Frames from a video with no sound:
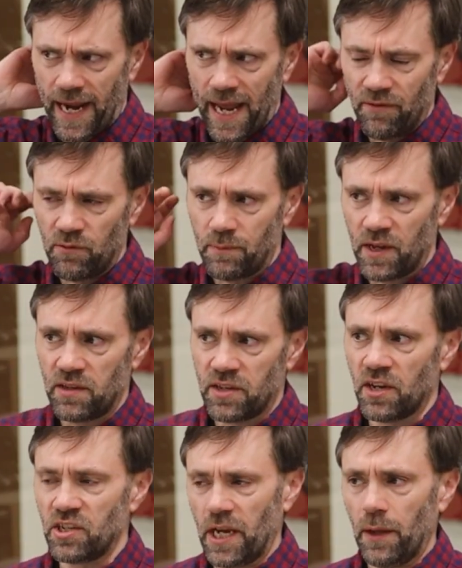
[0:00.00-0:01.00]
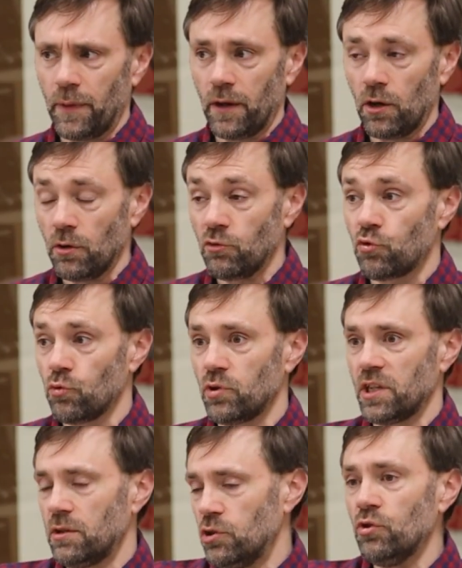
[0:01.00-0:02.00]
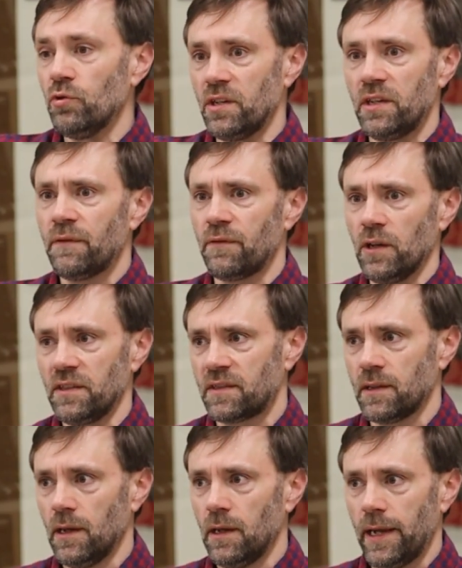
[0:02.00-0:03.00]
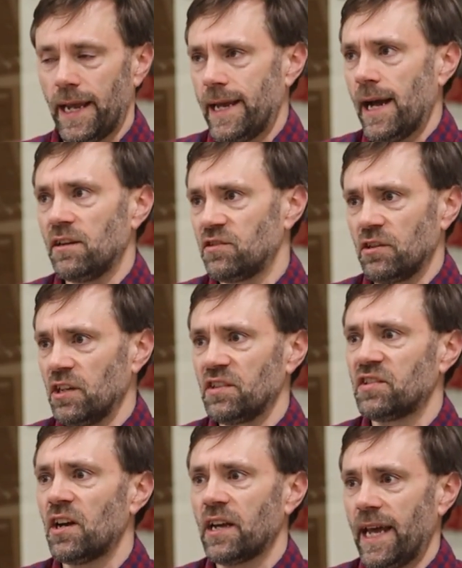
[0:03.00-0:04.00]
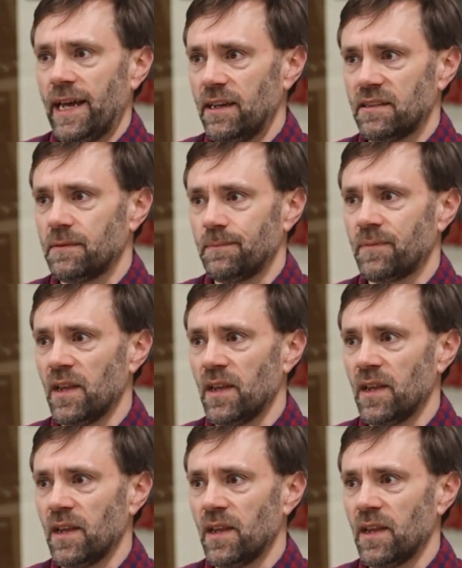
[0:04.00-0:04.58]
haven't been done yet, that are truly new and different, AIs are going to suck at it.